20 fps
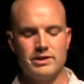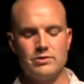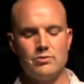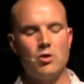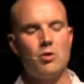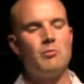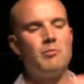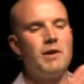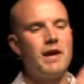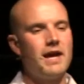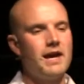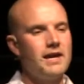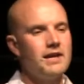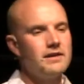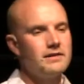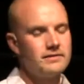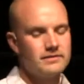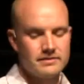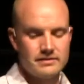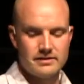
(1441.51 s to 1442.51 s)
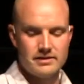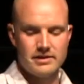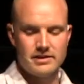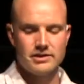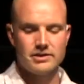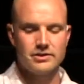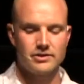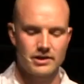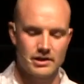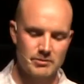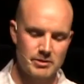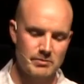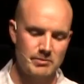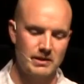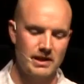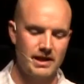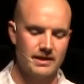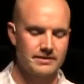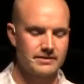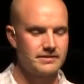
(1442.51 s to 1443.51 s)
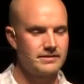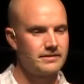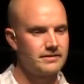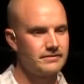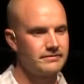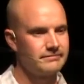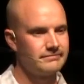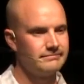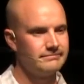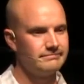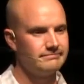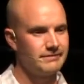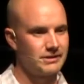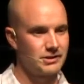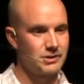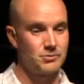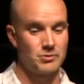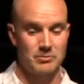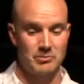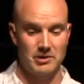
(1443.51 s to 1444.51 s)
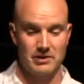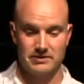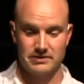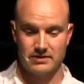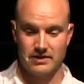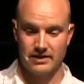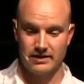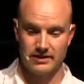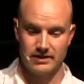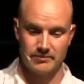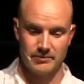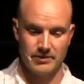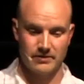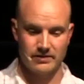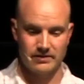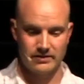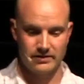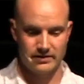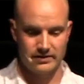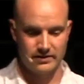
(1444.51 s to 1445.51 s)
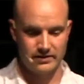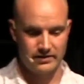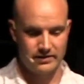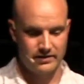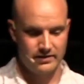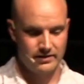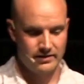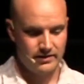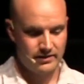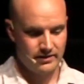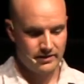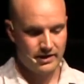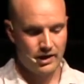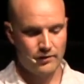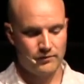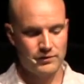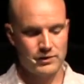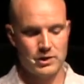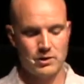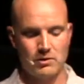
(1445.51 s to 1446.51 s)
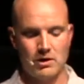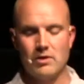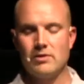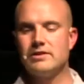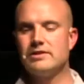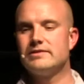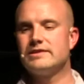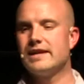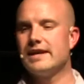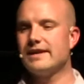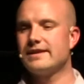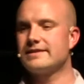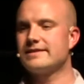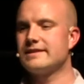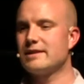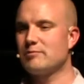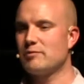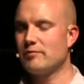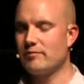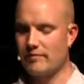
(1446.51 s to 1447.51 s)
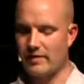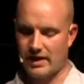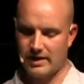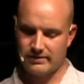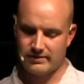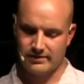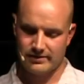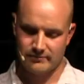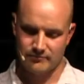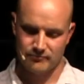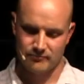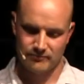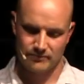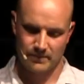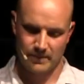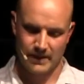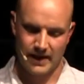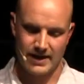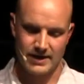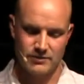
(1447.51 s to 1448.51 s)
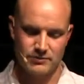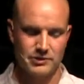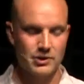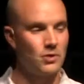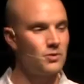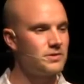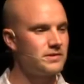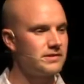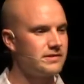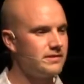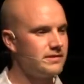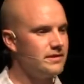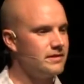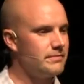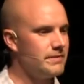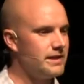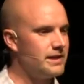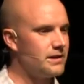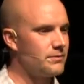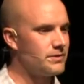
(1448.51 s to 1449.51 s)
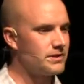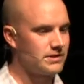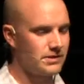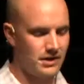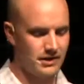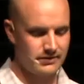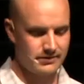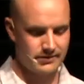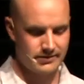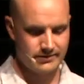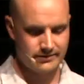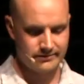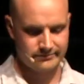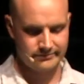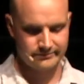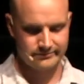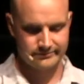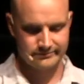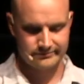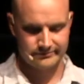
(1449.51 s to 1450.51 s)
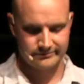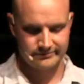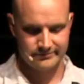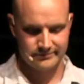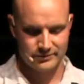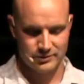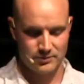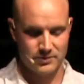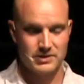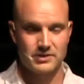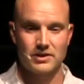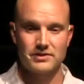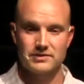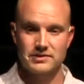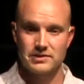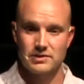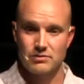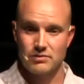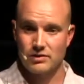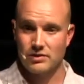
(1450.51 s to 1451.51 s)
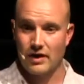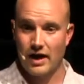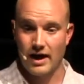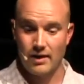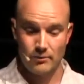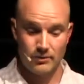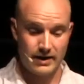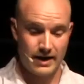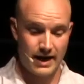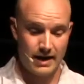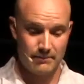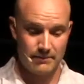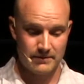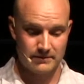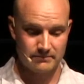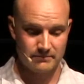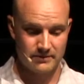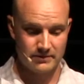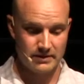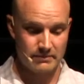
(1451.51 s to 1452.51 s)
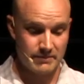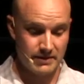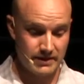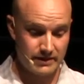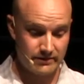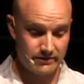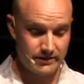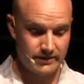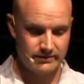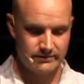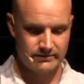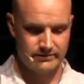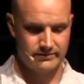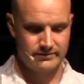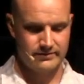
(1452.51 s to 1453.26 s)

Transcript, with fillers: when you obey you're going to be blessed. This is what Paul's talking about. Now, if you go out and you take a step of faith and you don't see immediate results, the results that you thought would happen immediately,